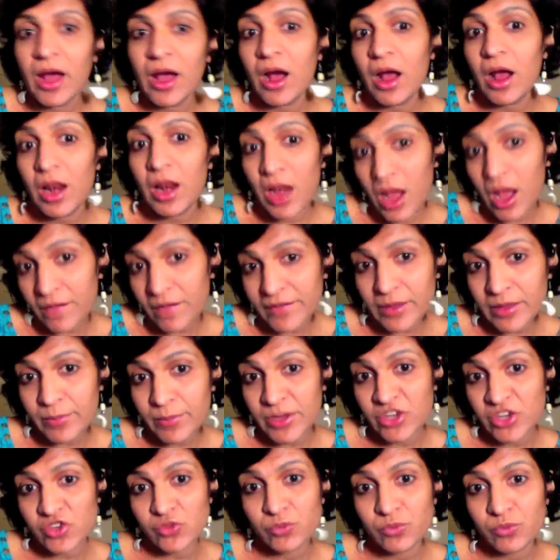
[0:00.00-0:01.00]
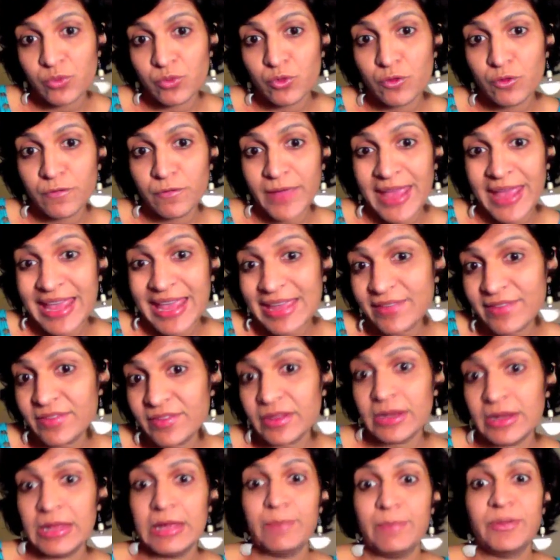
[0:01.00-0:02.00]
allowing me to move
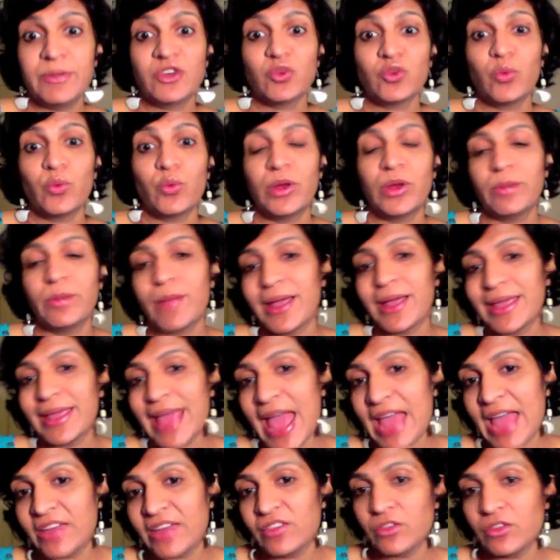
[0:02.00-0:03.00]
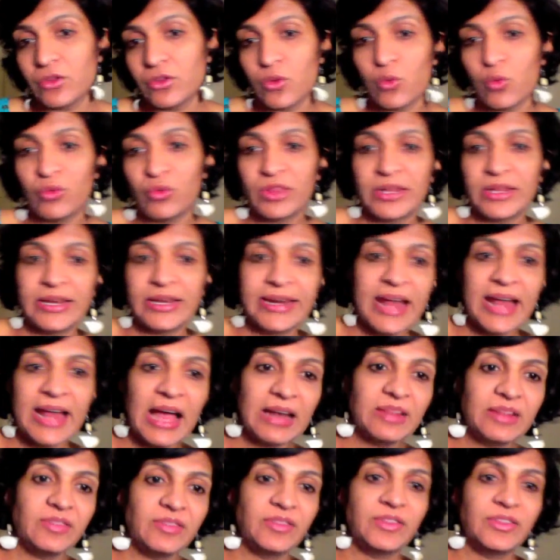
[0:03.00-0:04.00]
easily between my case notes and
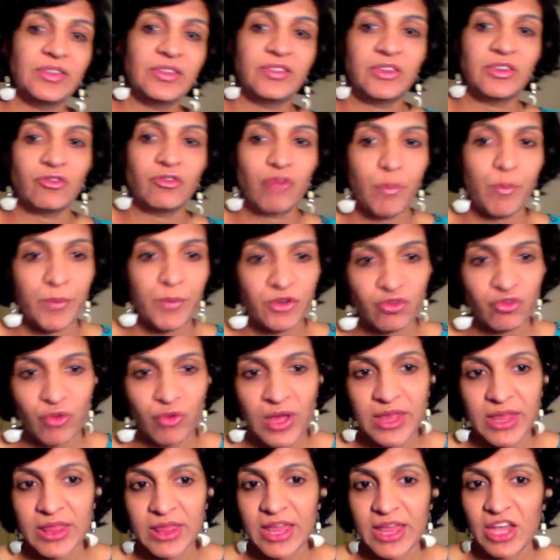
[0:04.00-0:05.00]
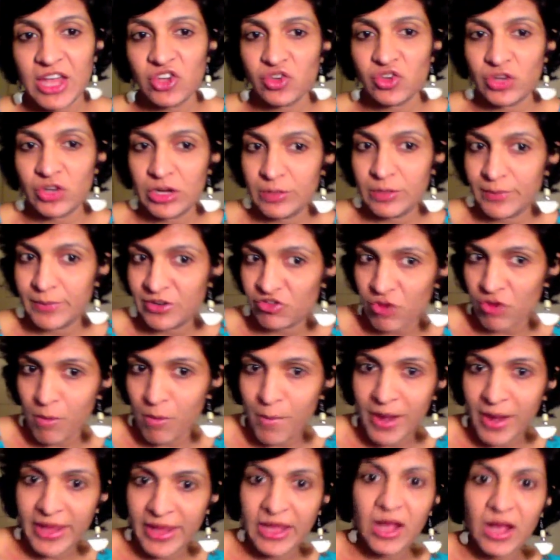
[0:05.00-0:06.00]
analysis and repertorization and Metra
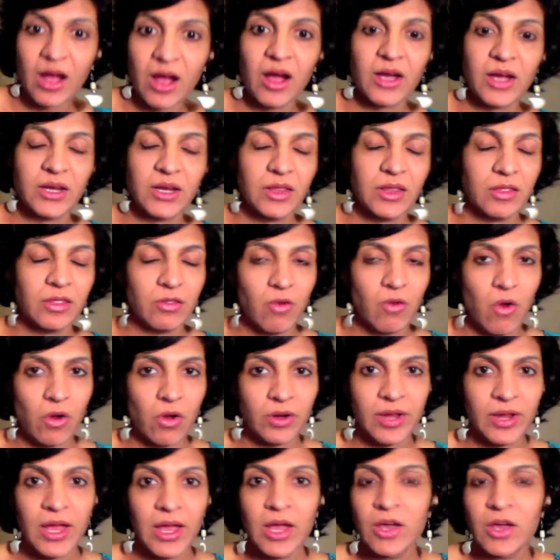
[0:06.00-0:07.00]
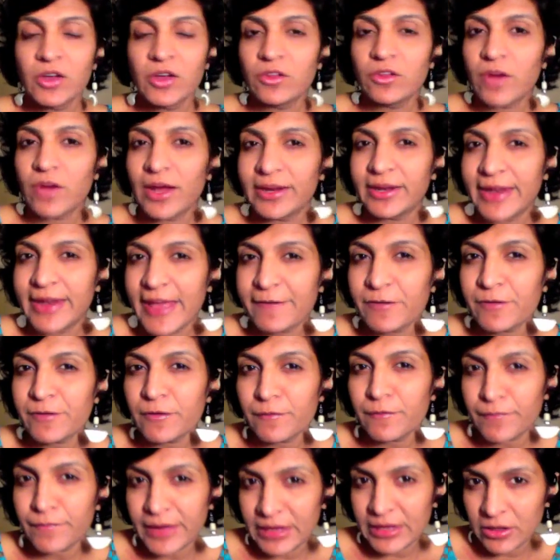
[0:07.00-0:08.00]
Medica and so on, so I never
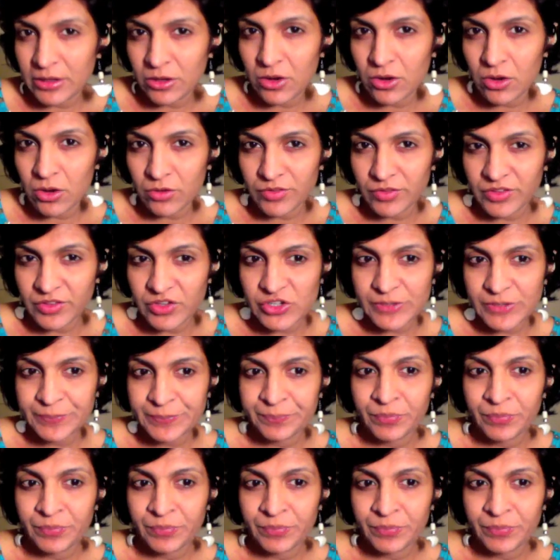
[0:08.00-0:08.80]
feel lost.